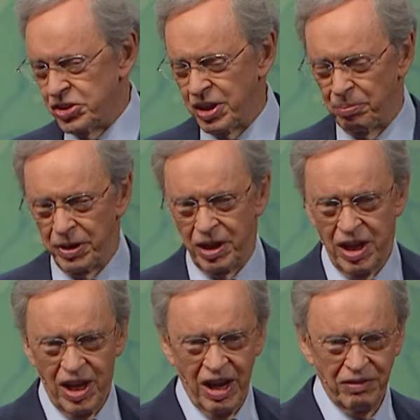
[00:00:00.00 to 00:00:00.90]
simply
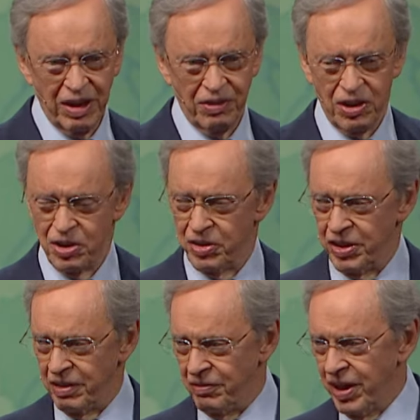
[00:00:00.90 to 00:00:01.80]
have never heard
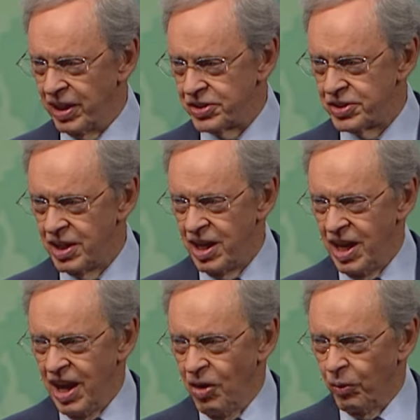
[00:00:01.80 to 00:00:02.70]
the events.
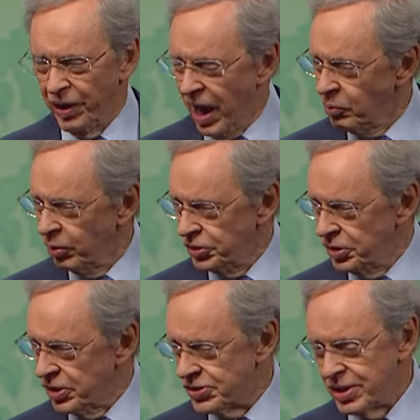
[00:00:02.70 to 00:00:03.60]
What I want
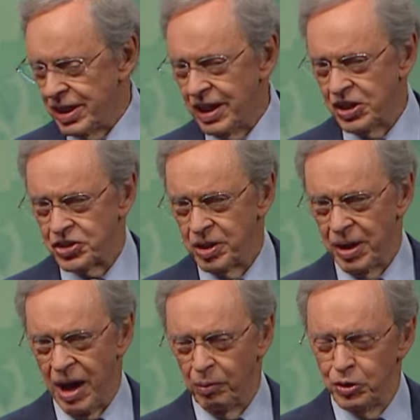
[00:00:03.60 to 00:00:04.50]
you to see is that
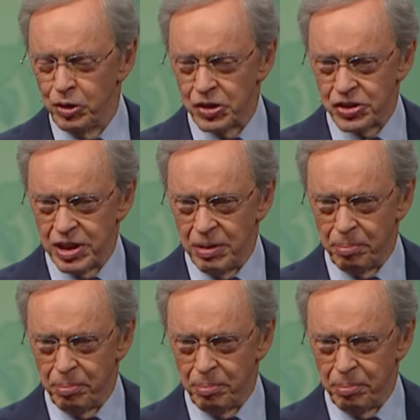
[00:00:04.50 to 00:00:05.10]
I want you to see